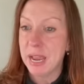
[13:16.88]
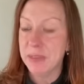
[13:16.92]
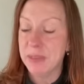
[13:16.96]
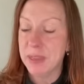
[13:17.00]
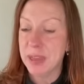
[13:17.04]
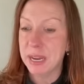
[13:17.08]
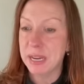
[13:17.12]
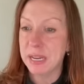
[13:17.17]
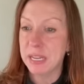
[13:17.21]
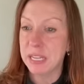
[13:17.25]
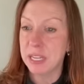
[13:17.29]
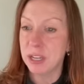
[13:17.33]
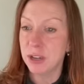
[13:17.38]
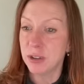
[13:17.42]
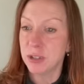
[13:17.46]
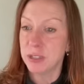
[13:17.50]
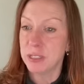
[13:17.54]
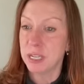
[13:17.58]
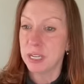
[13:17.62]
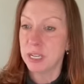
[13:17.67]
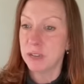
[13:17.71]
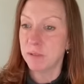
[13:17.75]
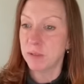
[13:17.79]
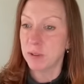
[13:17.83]
And then
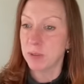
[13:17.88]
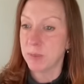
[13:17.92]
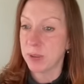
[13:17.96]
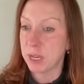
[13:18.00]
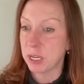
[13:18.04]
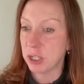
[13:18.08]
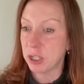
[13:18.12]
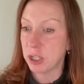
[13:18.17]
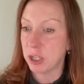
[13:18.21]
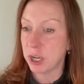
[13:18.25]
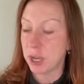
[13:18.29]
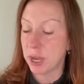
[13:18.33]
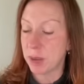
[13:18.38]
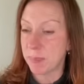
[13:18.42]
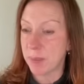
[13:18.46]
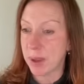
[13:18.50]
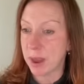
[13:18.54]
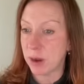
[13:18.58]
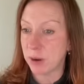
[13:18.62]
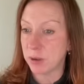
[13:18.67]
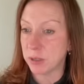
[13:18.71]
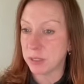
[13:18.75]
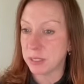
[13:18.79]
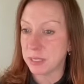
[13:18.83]
here's information
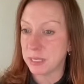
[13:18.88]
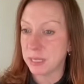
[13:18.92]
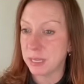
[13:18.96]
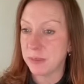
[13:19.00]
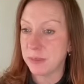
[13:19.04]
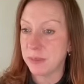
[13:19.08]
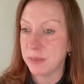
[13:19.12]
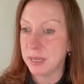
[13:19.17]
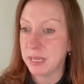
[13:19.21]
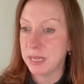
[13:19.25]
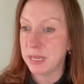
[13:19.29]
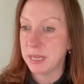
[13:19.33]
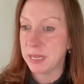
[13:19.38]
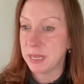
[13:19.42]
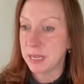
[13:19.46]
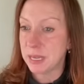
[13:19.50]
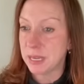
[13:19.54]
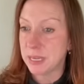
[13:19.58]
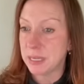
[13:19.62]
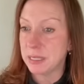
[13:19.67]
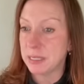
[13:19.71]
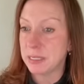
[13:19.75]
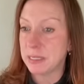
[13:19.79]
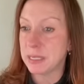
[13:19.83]
about
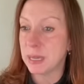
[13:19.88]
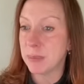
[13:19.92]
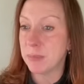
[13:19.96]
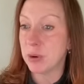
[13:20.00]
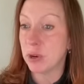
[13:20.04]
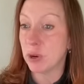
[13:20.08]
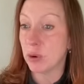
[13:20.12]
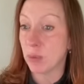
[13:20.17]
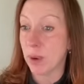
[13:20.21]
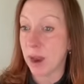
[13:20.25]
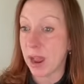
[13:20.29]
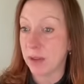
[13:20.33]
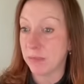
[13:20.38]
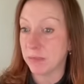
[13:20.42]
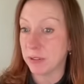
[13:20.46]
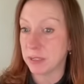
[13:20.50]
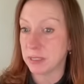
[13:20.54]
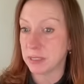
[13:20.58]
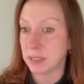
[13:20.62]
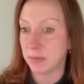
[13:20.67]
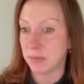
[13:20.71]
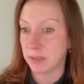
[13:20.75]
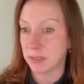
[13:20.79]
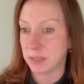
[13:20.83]
the
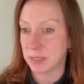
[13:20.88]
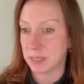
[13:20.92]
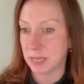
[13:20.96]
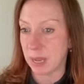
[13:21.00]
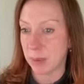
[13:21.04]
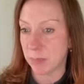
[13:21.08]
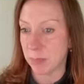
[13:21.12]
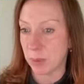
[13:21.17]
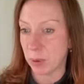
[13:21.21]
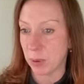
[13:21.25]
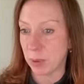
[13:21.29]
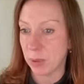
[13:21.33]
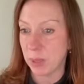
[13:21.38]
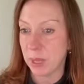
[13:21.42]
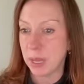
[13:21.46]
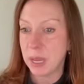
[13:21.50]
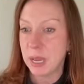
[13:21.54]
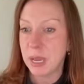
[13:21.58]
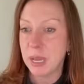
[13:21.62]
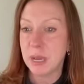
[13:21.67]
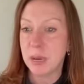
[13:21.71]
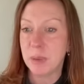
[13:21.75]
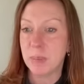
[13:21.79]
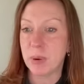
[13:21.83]
demographics of the sample,
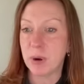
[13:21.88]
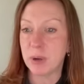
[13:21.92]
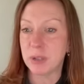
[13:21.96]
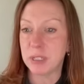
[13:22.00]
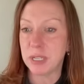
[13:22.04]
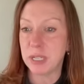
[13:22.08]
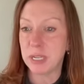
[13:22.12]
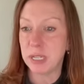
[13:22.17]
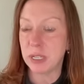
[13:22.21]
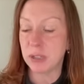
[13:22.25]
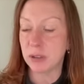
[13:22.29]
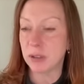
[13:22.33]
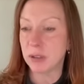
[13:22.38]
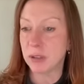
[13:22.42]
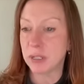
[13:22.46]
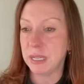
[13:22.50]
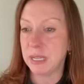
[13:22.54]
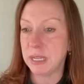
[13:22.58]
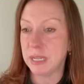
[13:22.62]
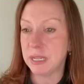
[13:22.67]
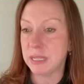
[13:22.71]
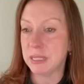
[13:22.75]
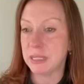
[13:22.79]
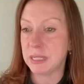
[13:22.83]

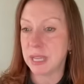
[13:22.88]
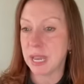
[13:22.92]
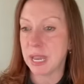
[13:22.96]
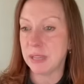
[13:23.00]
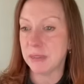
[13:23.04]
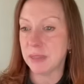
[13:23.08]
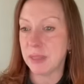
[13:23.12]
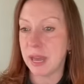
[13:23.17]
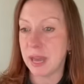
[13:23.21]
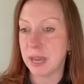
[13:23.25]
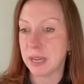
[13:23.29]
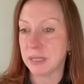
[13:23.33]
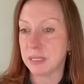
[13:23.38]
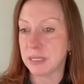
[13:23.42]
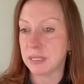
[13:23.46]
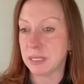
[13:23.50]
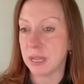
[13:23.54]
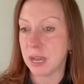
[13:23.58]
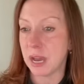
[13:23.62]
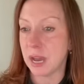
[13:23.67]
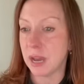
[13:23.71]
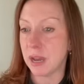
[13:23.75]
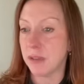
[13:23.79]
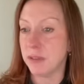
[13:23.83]
particularly saying
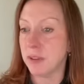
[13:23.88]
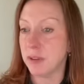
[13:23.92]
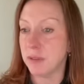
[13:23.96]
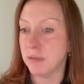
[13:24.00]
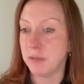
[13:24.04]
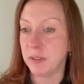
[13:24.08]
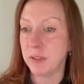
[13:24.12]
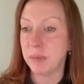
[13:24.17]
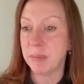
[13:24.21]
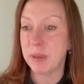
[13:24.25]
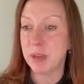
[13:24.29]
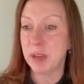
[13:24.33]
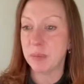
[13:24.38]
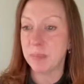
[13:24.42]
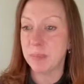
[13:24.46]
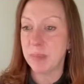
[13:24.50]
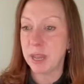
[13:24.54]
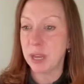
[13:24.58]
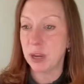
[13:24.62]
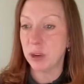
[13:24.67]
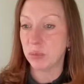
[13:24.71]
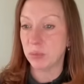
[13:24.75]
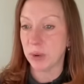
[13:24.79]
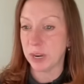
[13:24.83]
that the
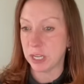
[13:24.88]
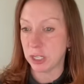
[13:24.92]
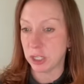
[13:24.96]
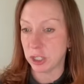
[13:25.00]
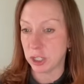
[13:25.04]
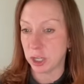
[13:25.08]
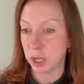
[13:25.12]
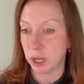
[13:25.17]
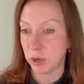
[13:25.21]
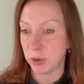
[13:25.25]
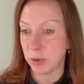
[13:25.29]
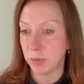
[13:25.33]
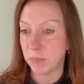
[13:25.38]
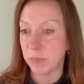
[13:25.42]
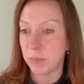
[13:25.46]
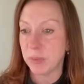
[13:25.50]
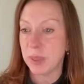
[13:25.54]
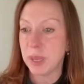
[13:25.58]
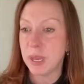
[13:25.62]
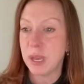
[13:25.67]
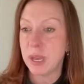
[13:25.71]
female-male ratio,